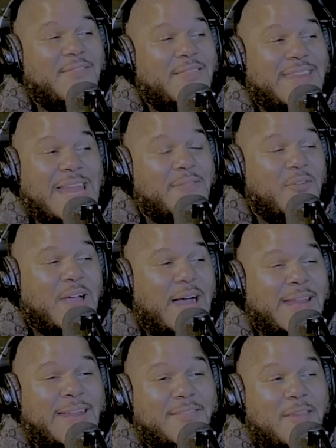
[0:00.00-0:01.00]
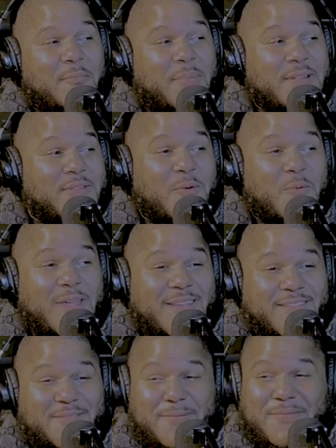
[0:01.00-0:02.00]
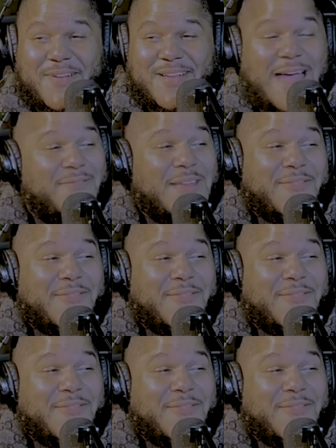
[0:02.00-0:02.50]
never gotten anything but the wings from fuck. I've never